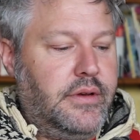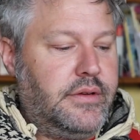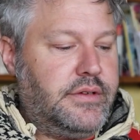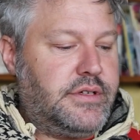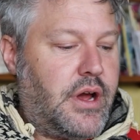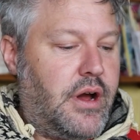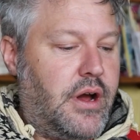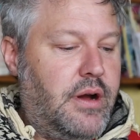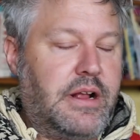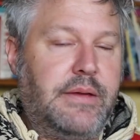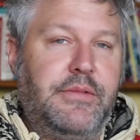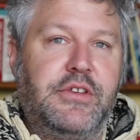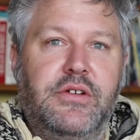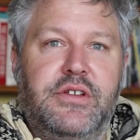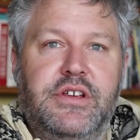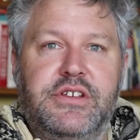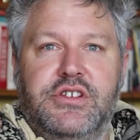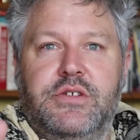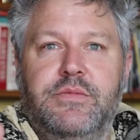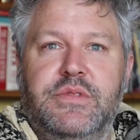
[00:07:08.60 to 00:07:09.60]
So I'm going to be
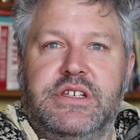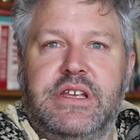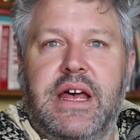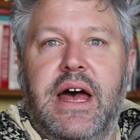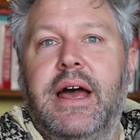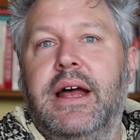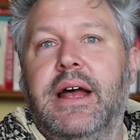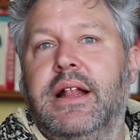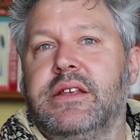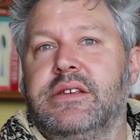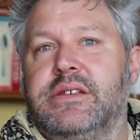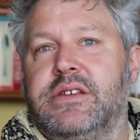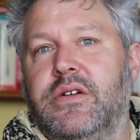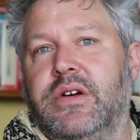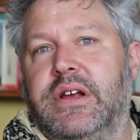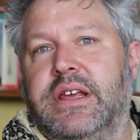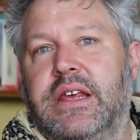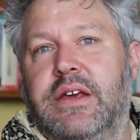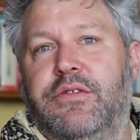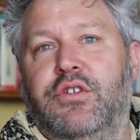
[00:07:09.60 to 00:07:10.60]
doing a summer sale.
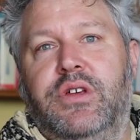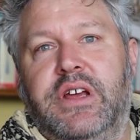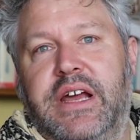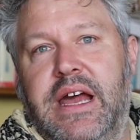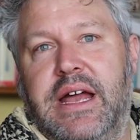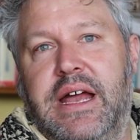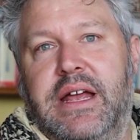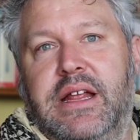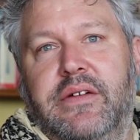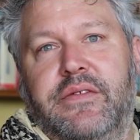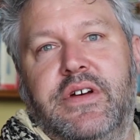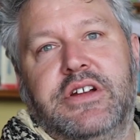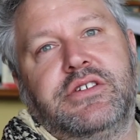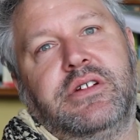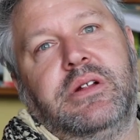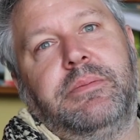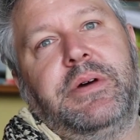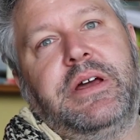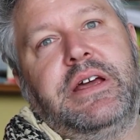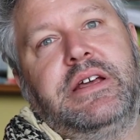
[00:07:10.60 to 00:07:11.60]
So if you want to get an
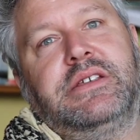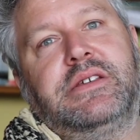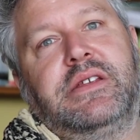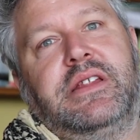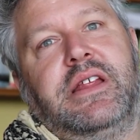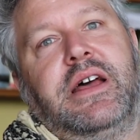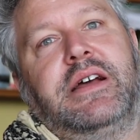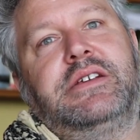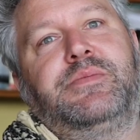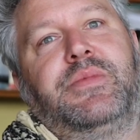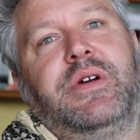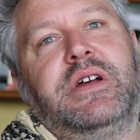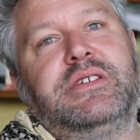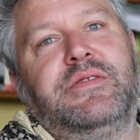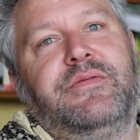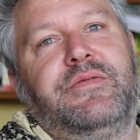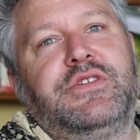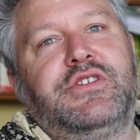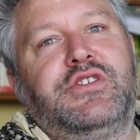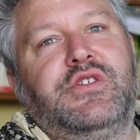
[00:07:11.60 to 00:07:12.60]
original piece, a nice
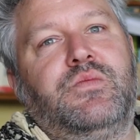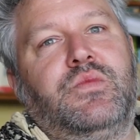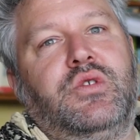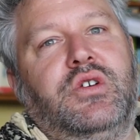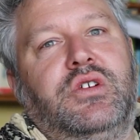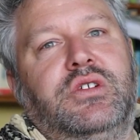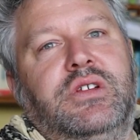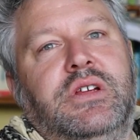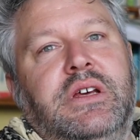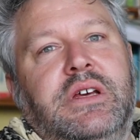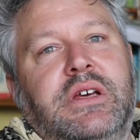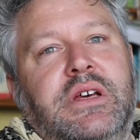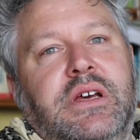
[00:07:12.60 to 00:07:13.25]
present for someone,